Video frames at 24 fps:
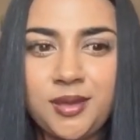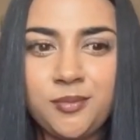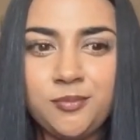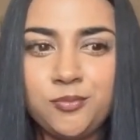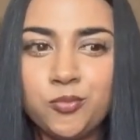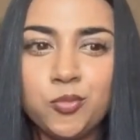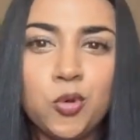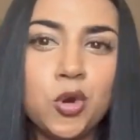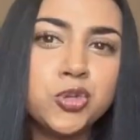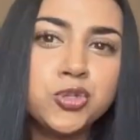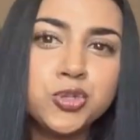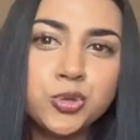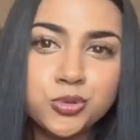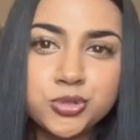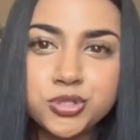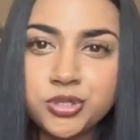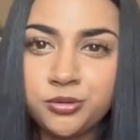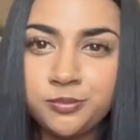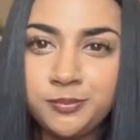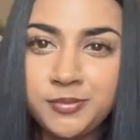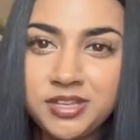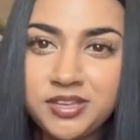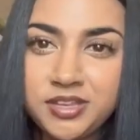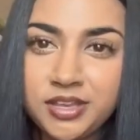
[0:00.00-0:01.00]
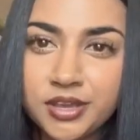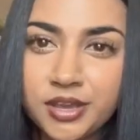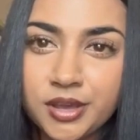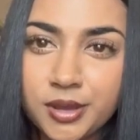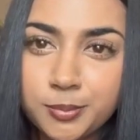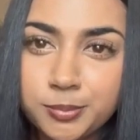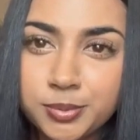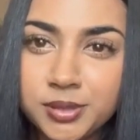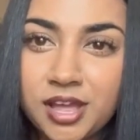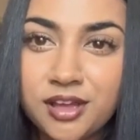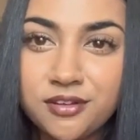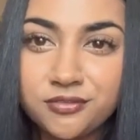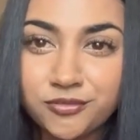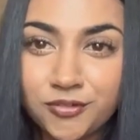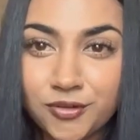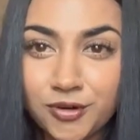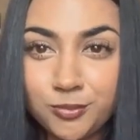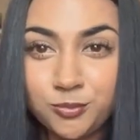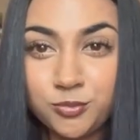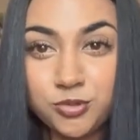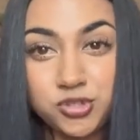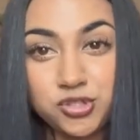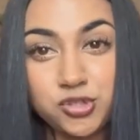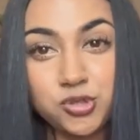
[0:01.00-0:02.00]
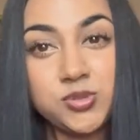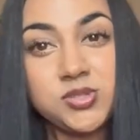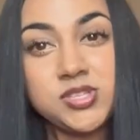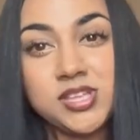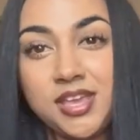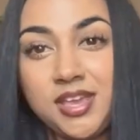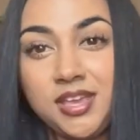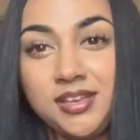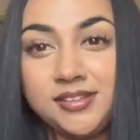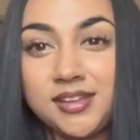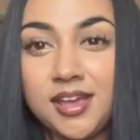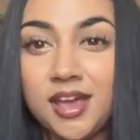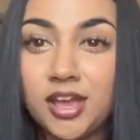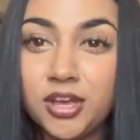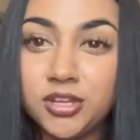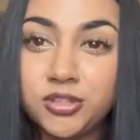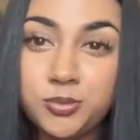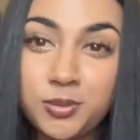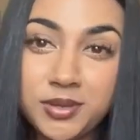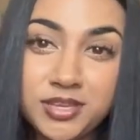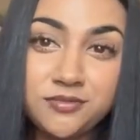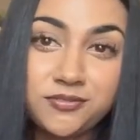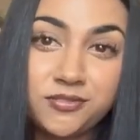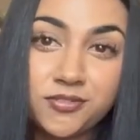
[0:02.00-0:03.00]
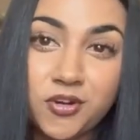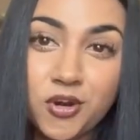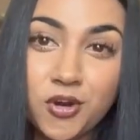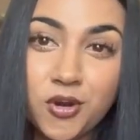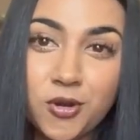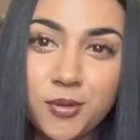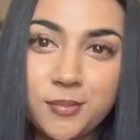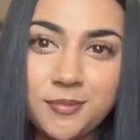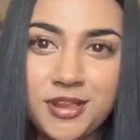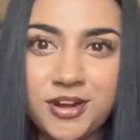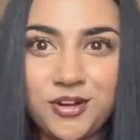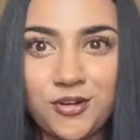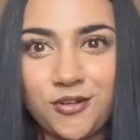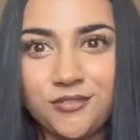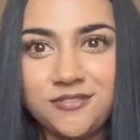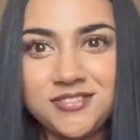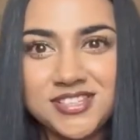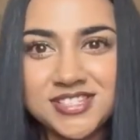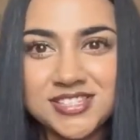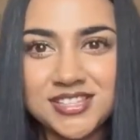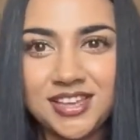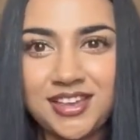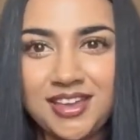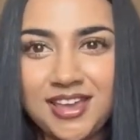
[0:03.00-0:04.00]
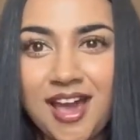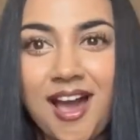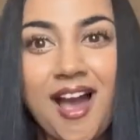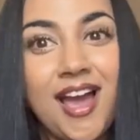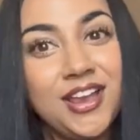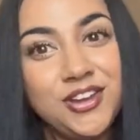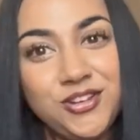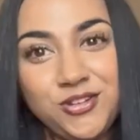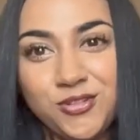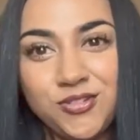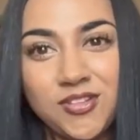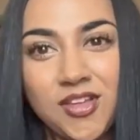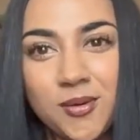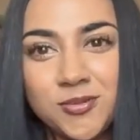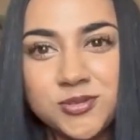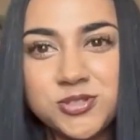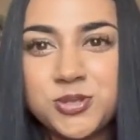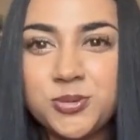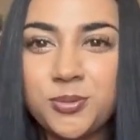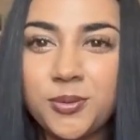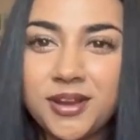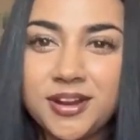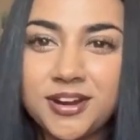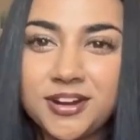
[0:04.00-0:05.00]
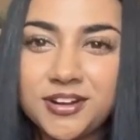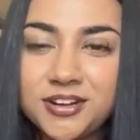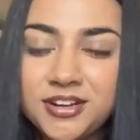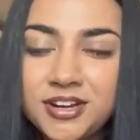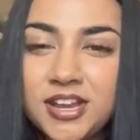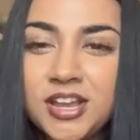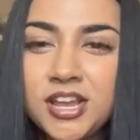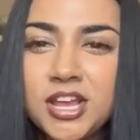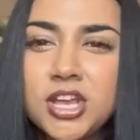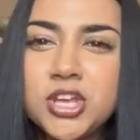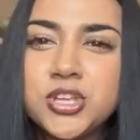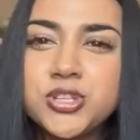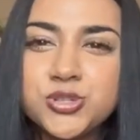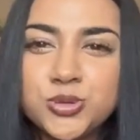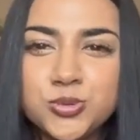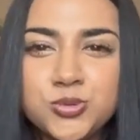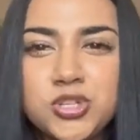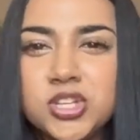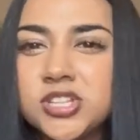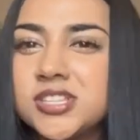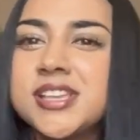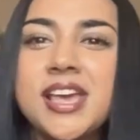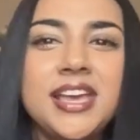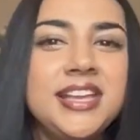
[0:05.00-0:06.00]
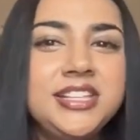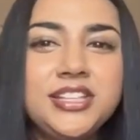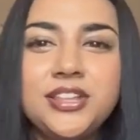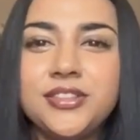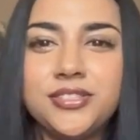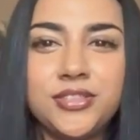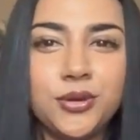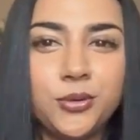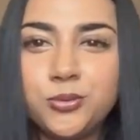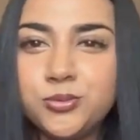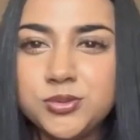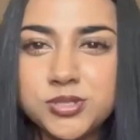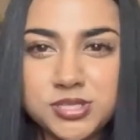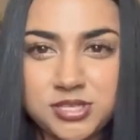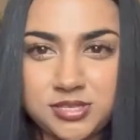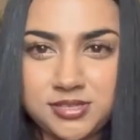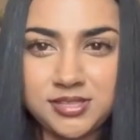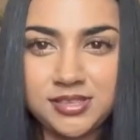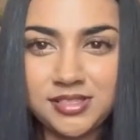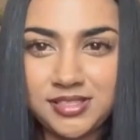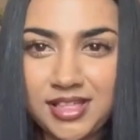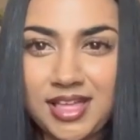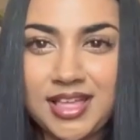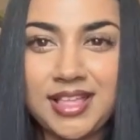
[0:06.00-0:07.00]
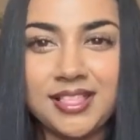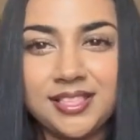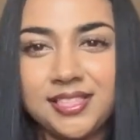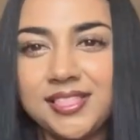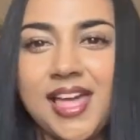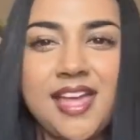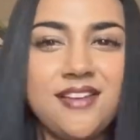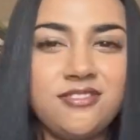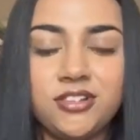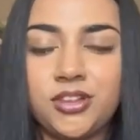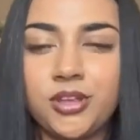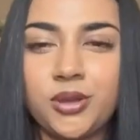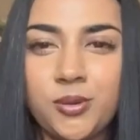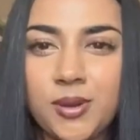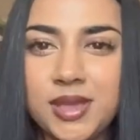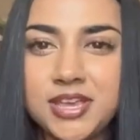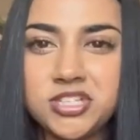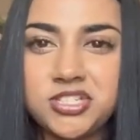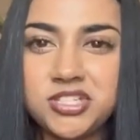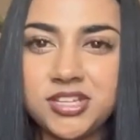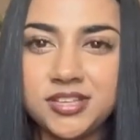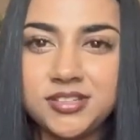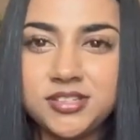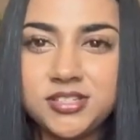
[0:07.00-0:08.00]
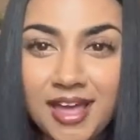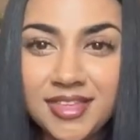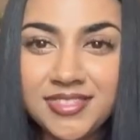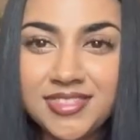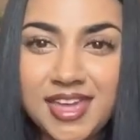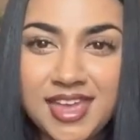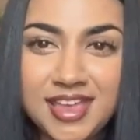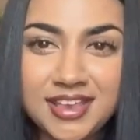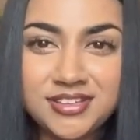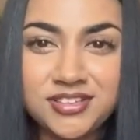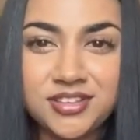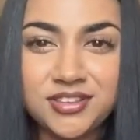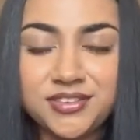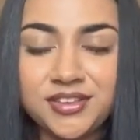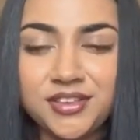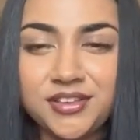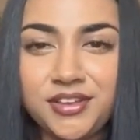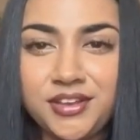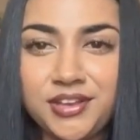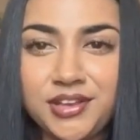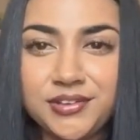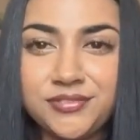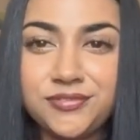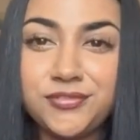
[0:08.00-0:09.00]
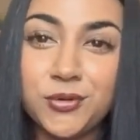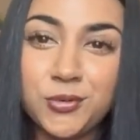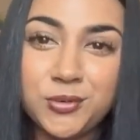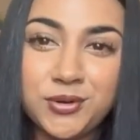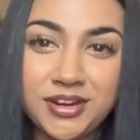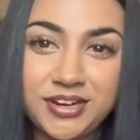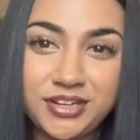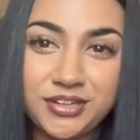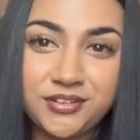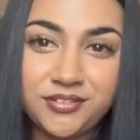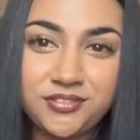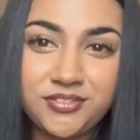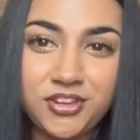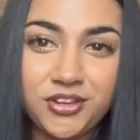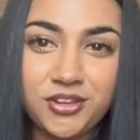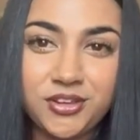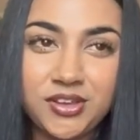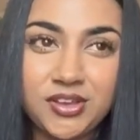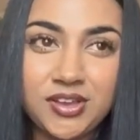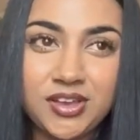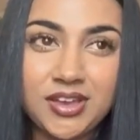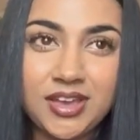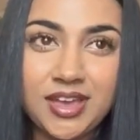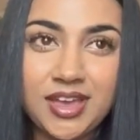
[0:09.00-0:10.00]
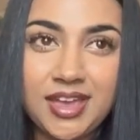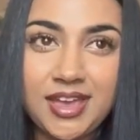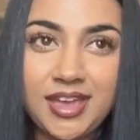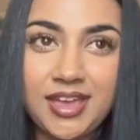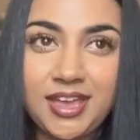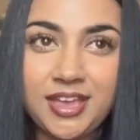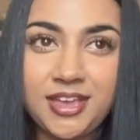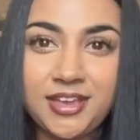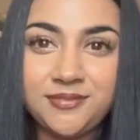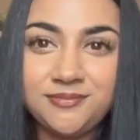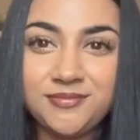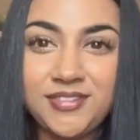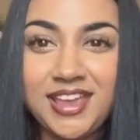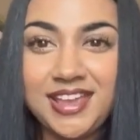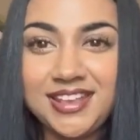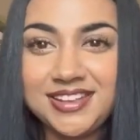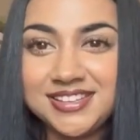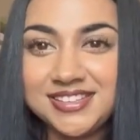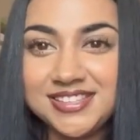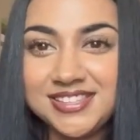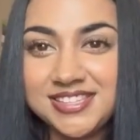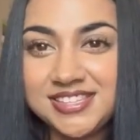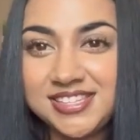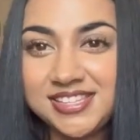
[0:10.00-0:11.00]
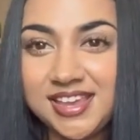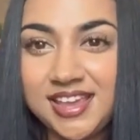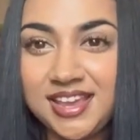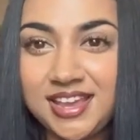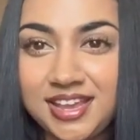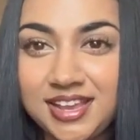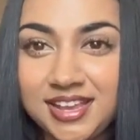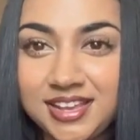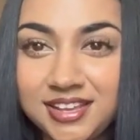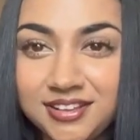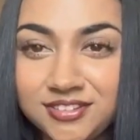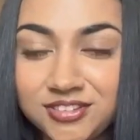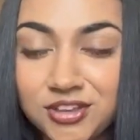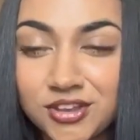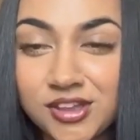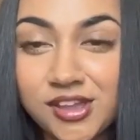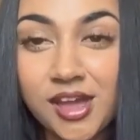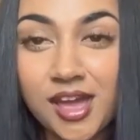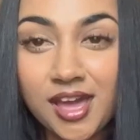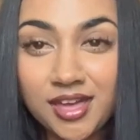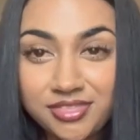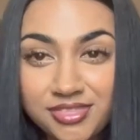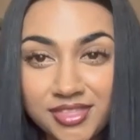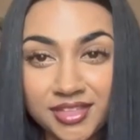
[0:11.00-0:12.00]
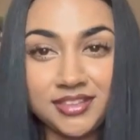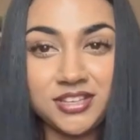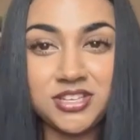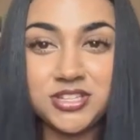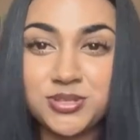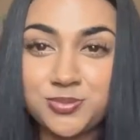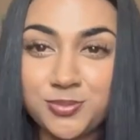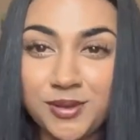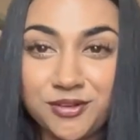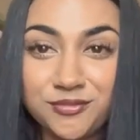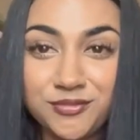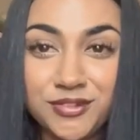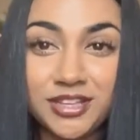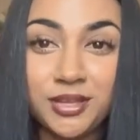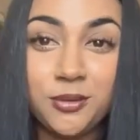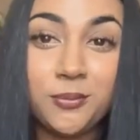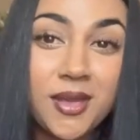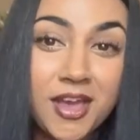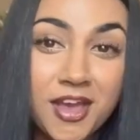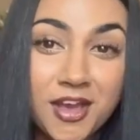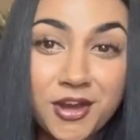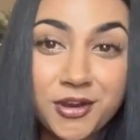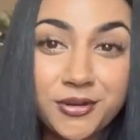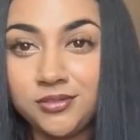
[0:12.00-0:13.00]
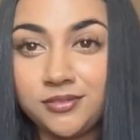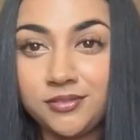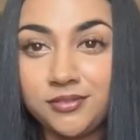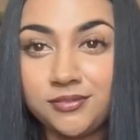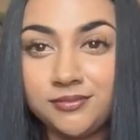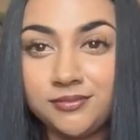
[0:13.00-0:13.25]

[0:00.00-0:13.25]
What social media platform would you send a tweet from? And obviously I knew that was Twitter. So just kind of those like level of questions. At the end of the phone interview, Hayden said, like, I think this went really well.